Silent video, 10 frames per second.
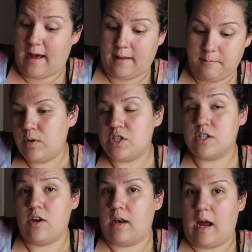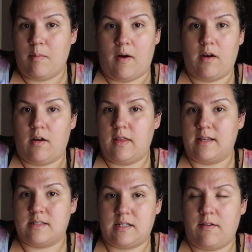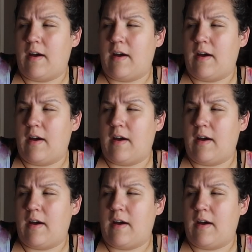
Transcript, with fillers: that, which is good. I bought all that stuff.